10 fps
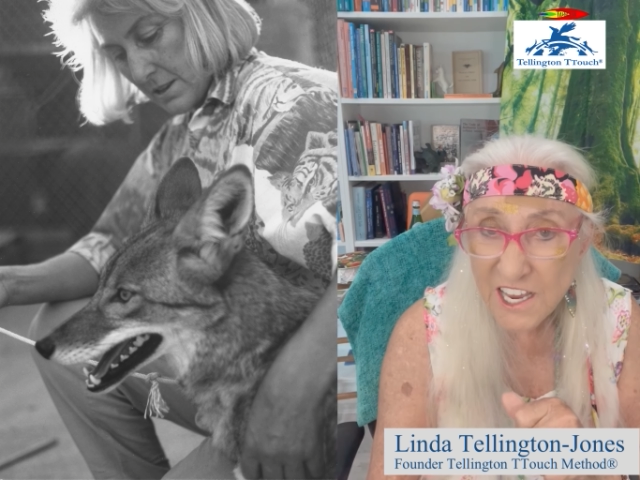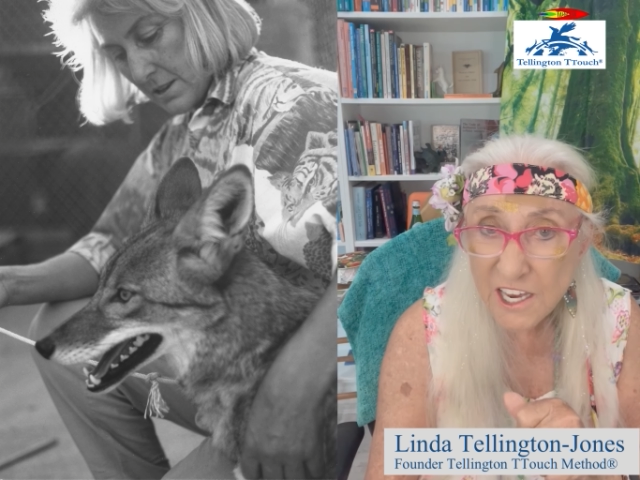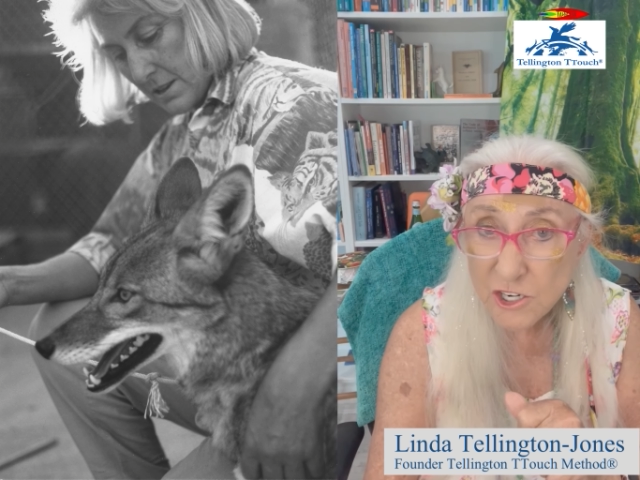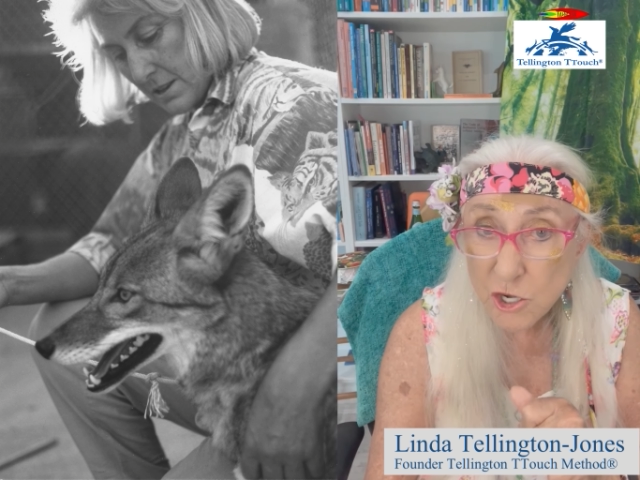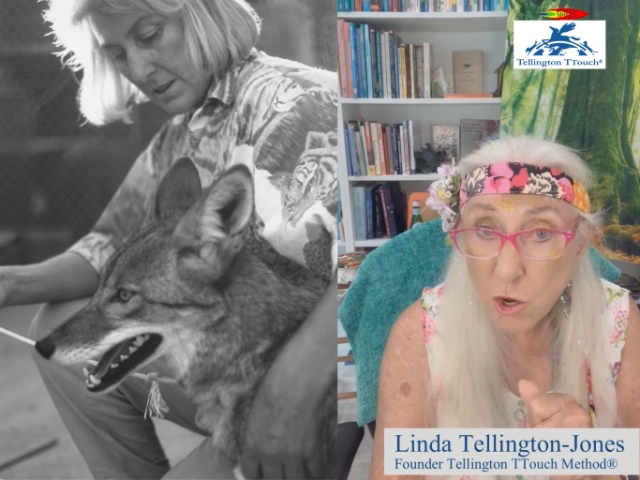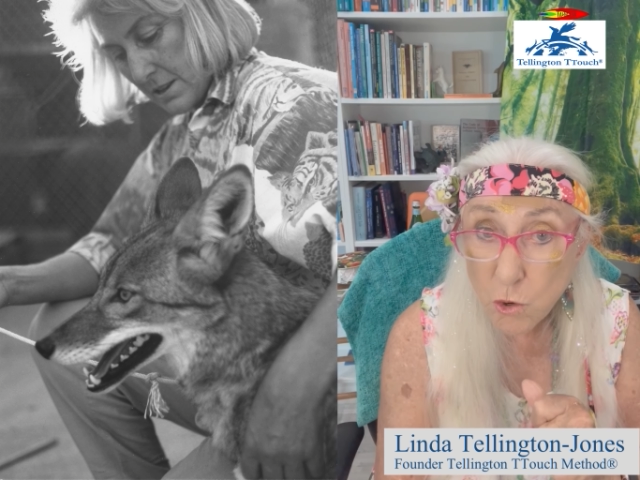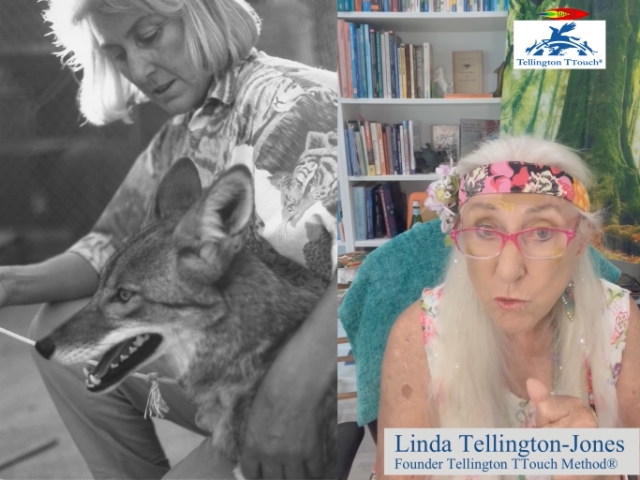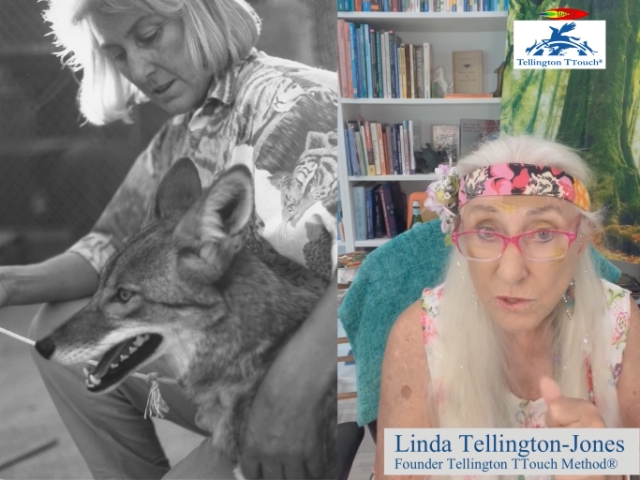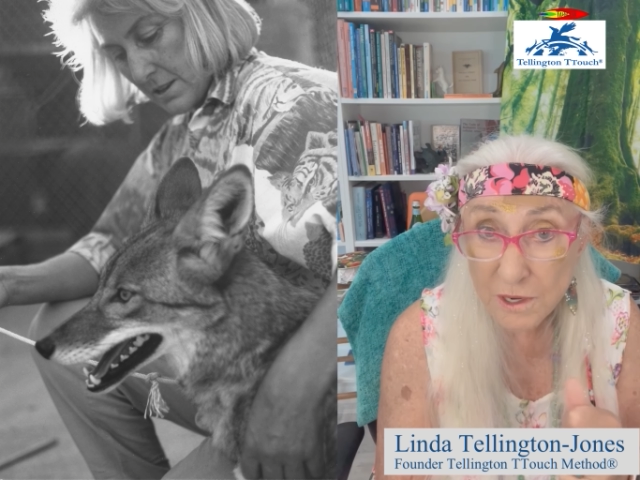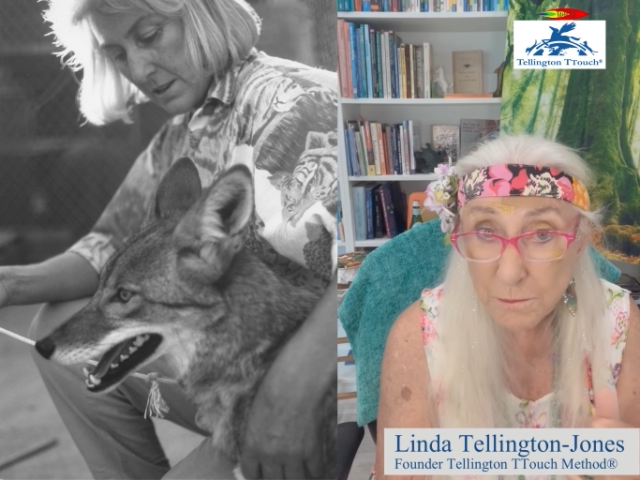had
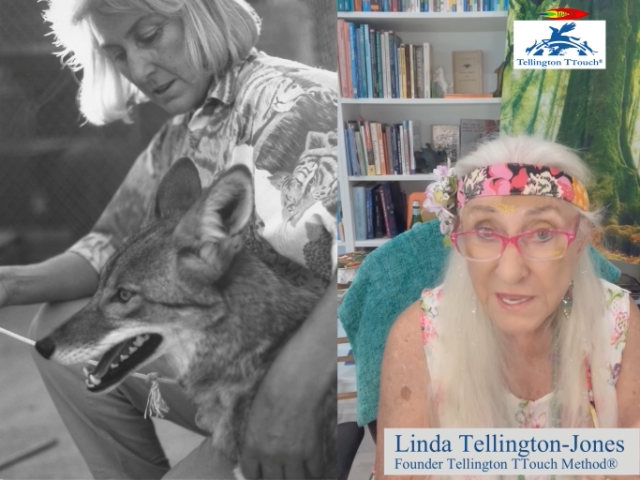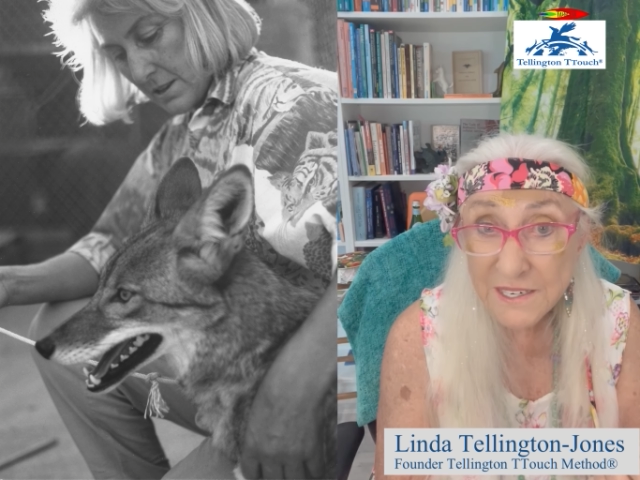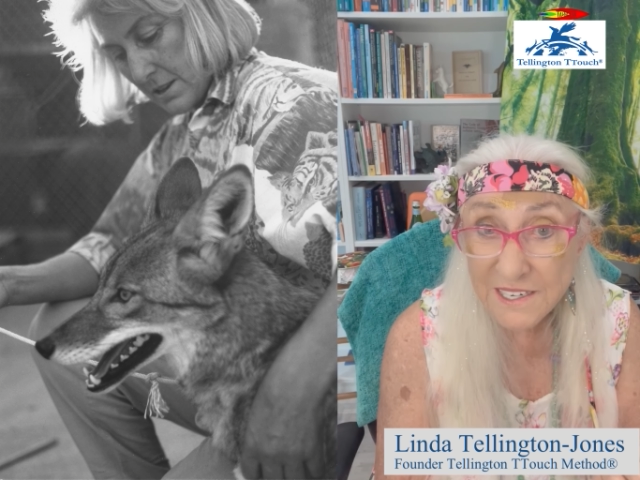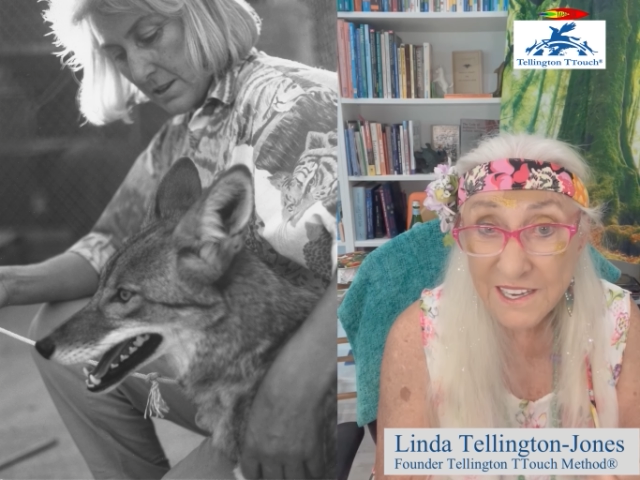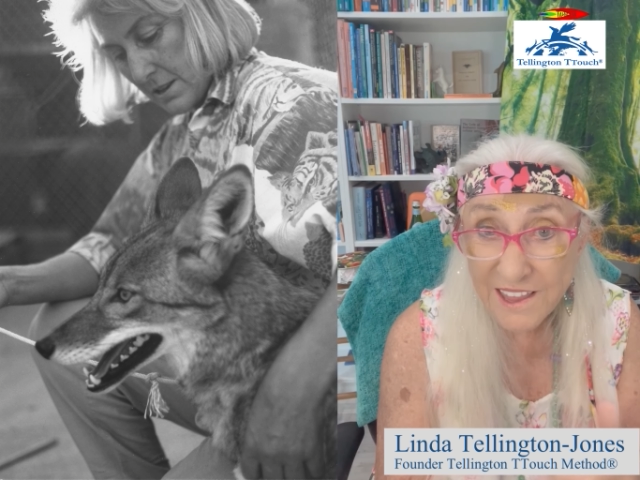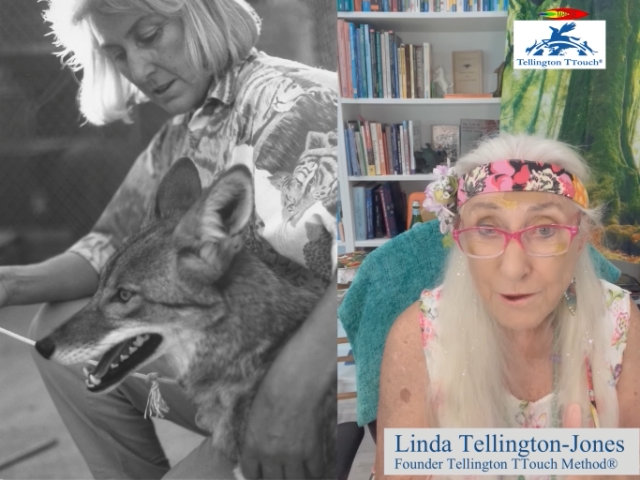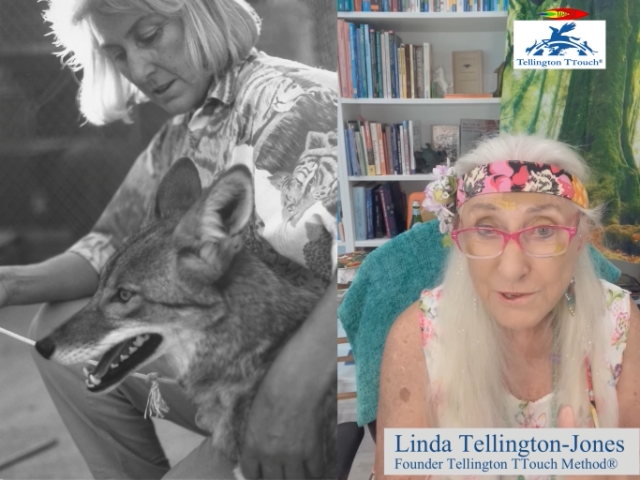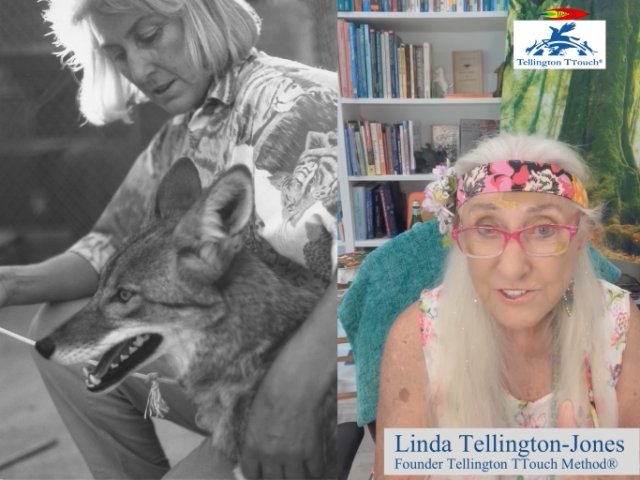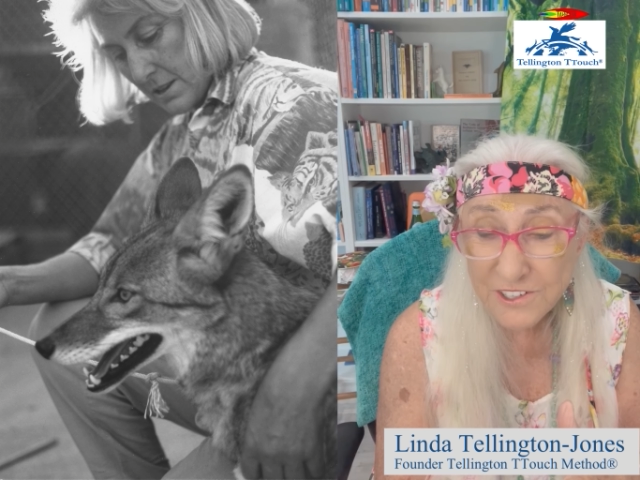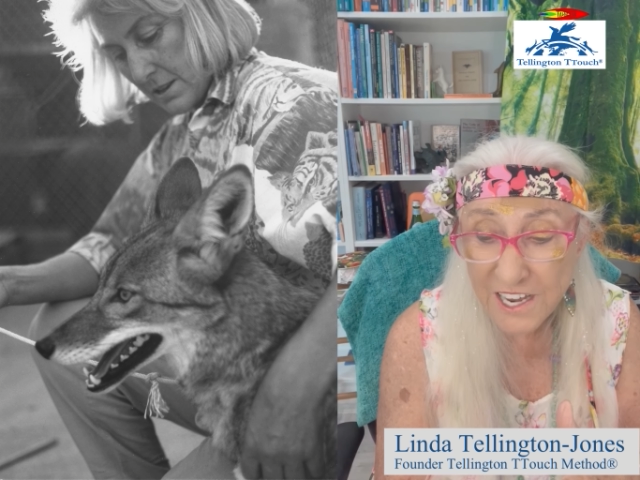known Mindy, that
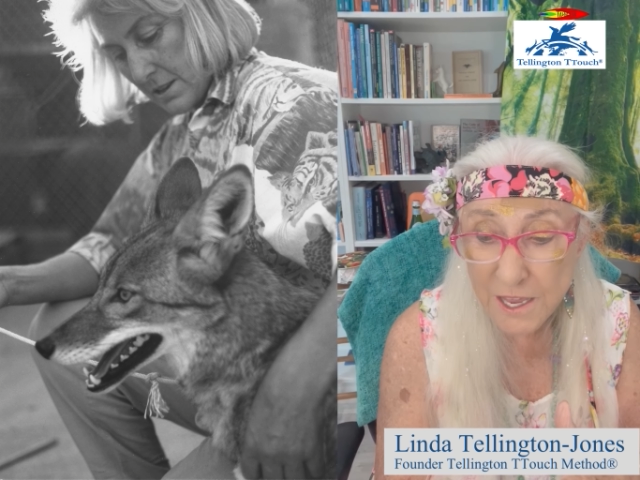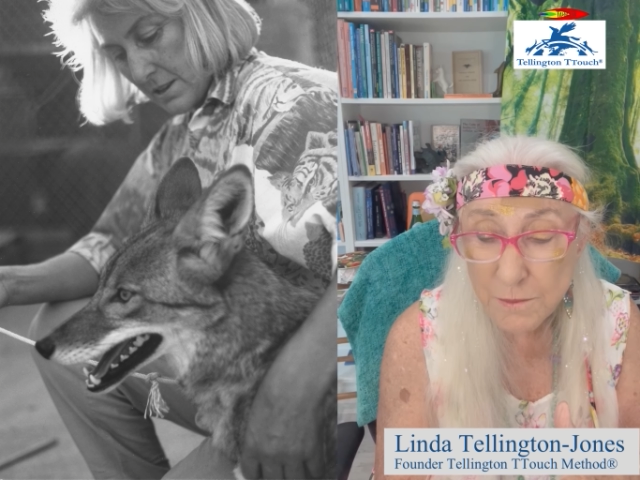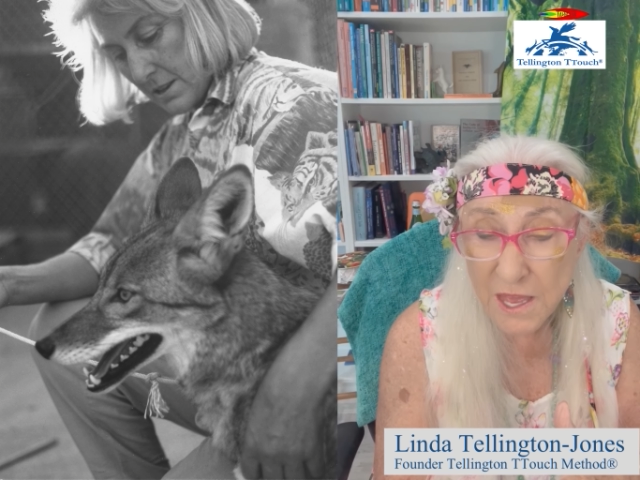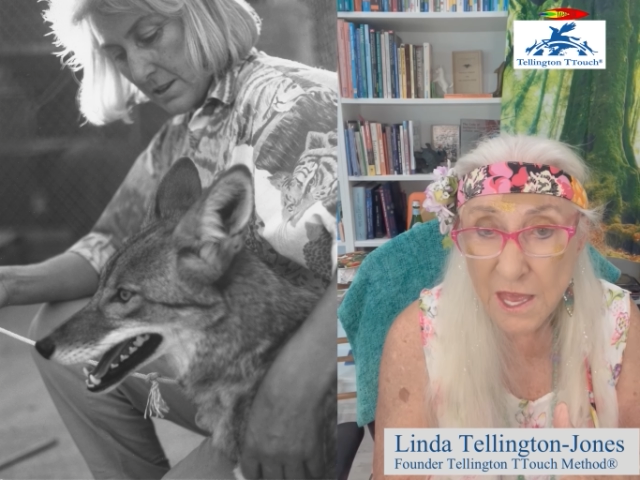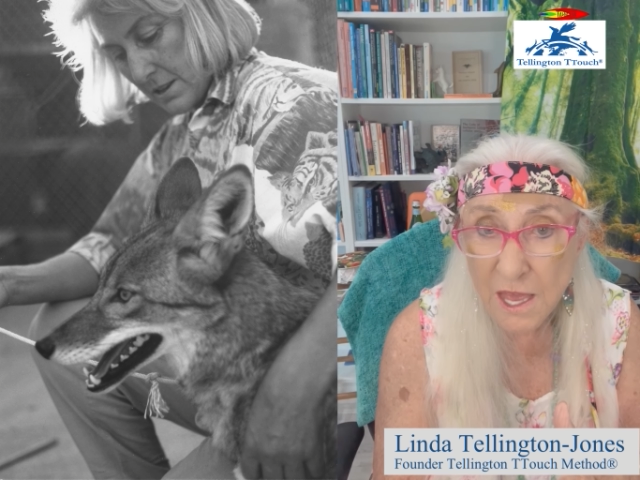was her name,